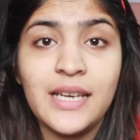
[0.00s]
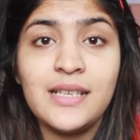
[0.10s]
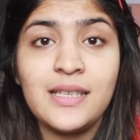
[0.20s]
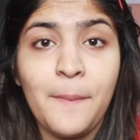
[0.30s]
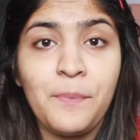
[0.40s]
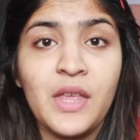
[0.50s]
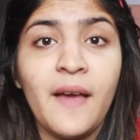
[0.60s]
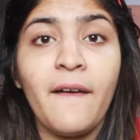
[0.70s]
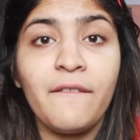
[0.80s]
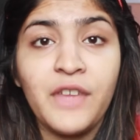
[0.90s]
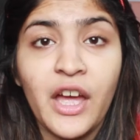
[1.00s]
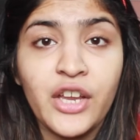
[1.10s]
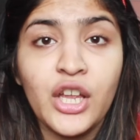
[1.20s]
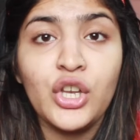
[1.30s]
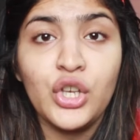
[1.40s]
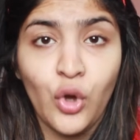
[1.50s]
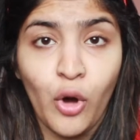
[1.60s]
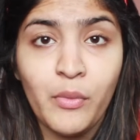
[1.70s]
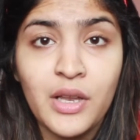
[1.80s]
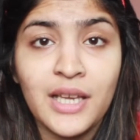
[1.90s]
It is something very
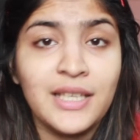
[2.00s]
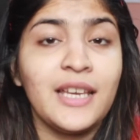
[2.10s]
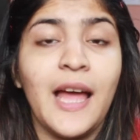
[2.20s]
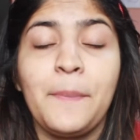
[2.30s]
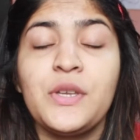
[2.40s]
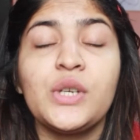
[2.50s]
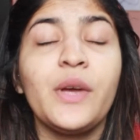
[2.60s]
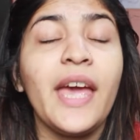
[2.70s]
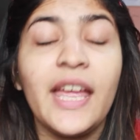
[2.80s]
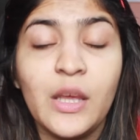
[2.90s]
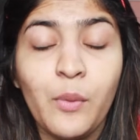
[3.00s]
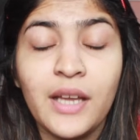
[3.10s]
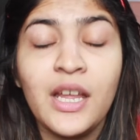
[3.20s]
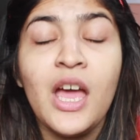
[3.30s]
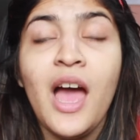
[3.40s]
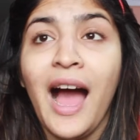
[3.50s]
normal. It can happen to anyone.